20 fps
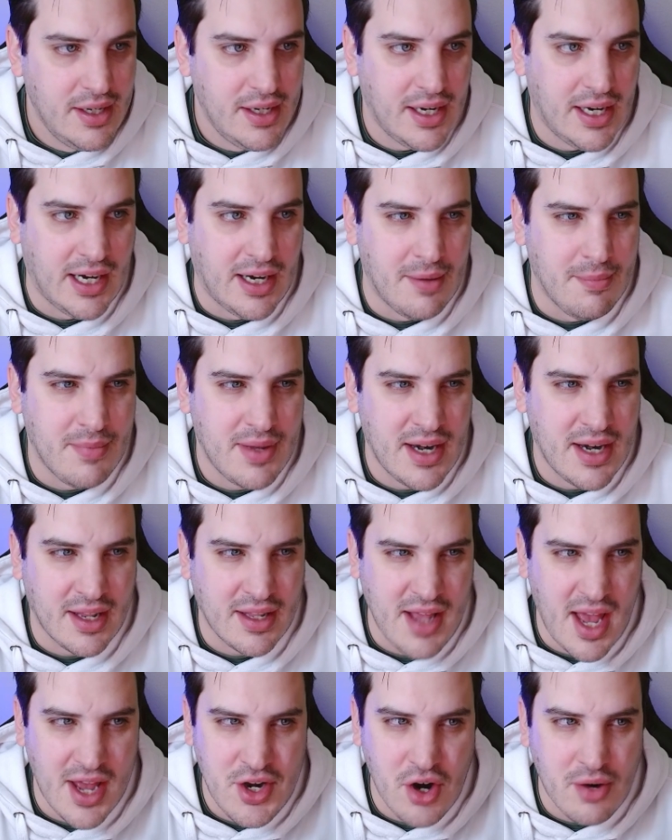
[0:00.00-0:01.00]
and
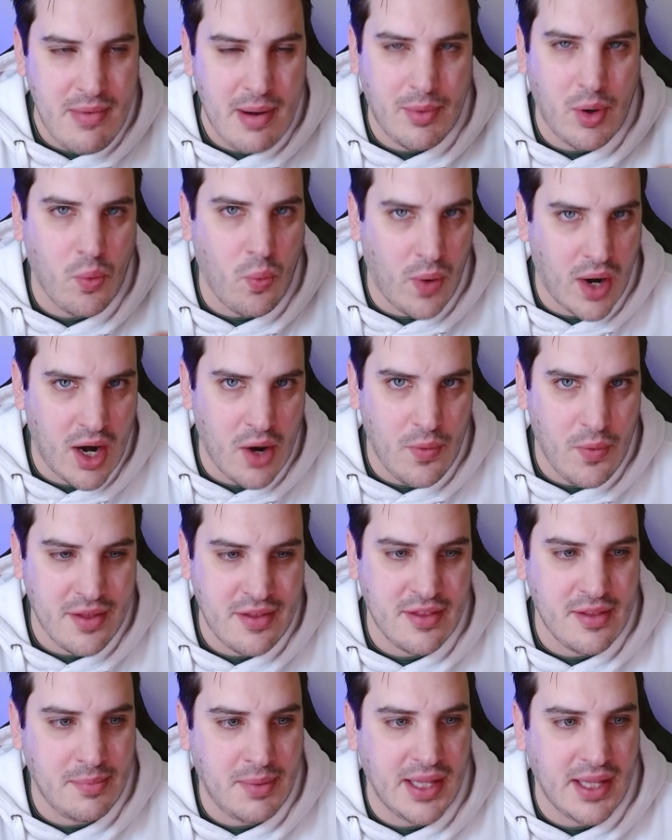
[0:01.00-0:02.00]
I don't remember where it
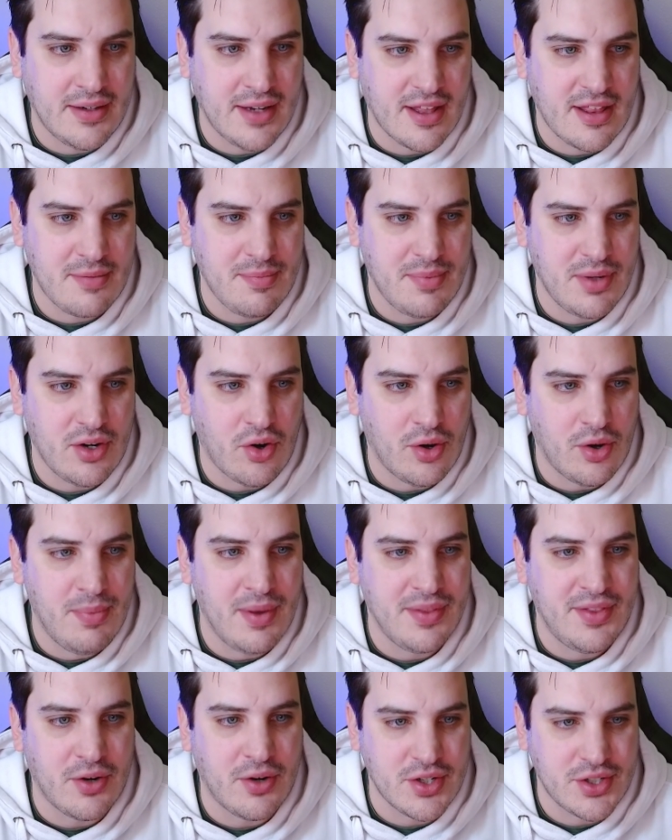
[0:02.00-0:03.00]
was in the playtest,
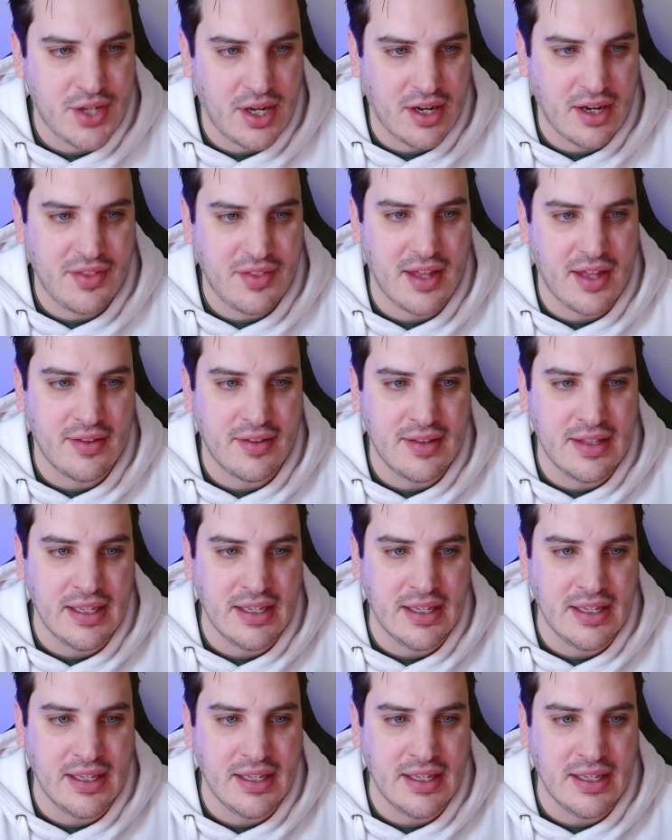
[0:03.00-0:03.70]
but there was talk that